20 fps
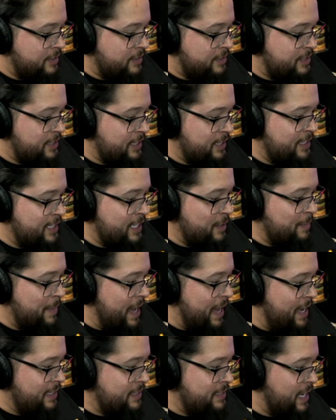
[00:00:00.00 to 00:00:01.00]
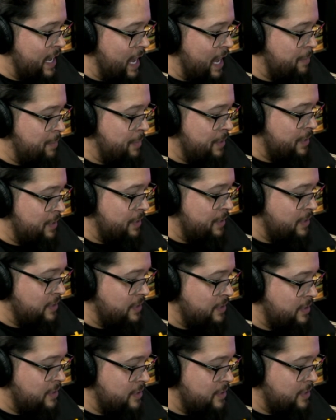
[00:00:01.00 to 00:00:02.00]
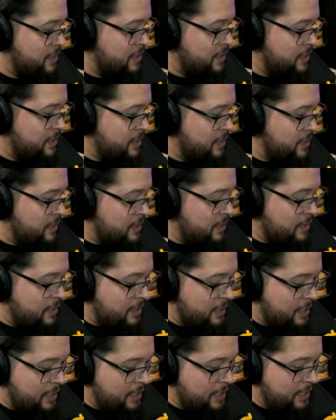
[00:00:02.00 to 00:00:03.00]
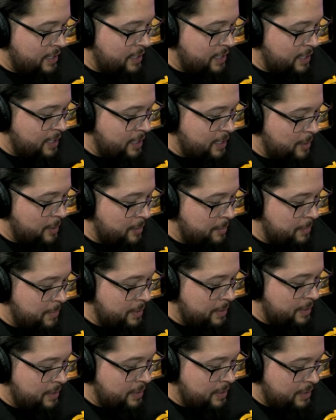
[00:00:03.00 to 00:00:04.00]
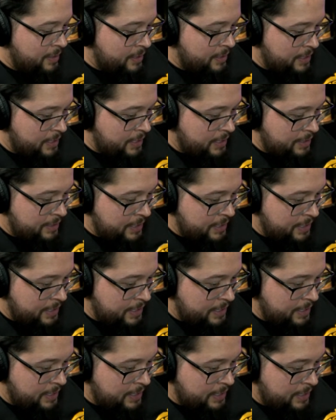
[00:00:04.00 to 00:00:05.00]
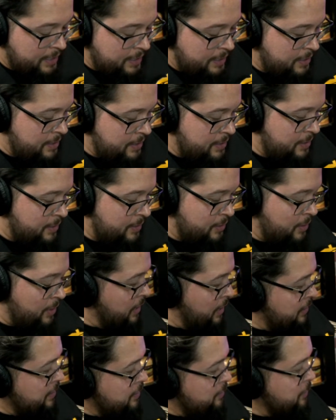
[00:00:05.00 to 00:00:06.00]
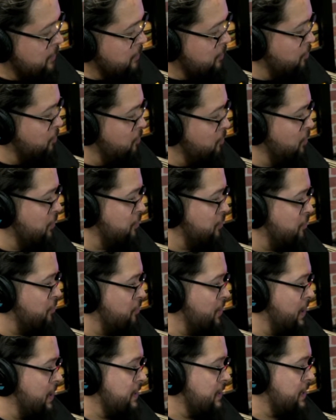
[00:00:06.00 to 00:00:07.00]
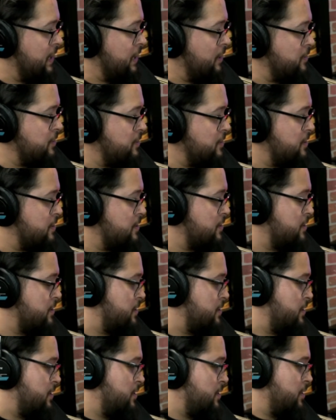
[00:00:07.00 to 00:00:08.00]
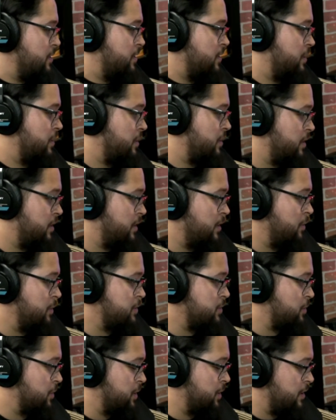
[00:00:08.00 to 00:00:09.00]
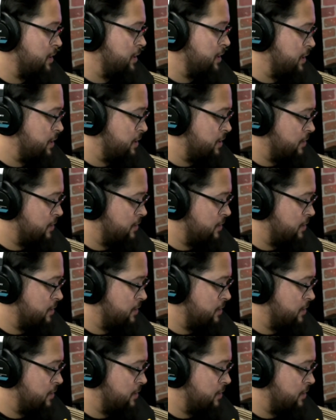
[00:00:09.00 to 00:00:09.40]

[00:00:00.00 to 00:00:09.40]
Sunday mass happens. And then I think we find out what's going on here